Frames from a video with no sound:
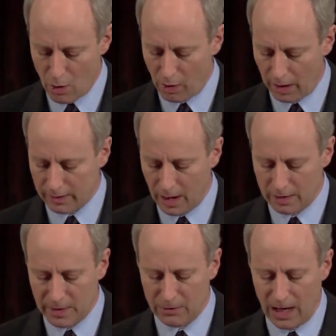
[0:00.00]
or
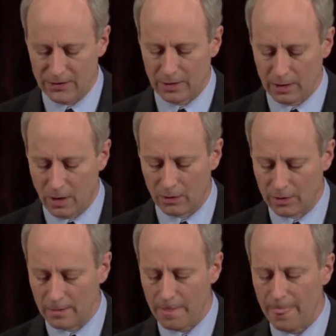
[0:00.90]
autonomy rights
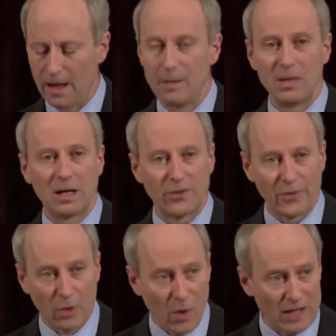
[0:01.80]
alone, because
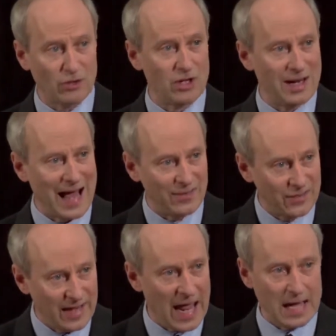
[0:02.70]
the question at
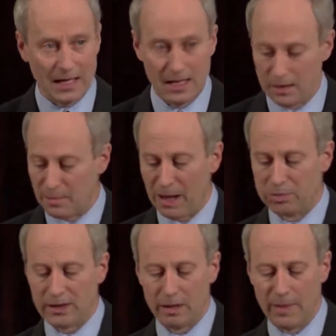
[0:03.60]
stake in the
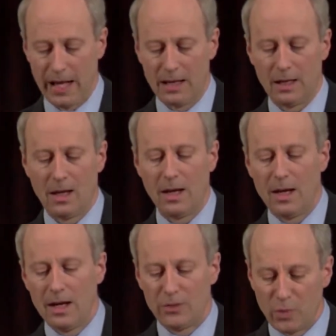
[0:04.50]
public debate
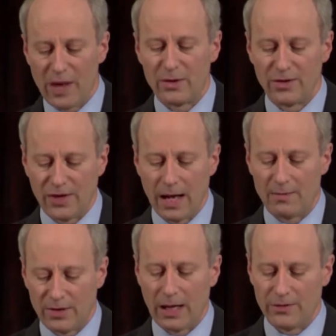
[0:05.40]
is whether same
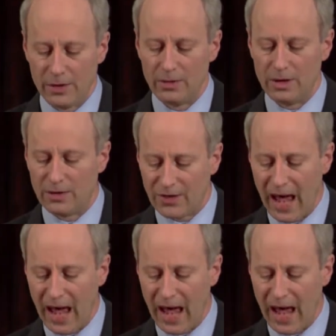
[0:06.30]
sex unions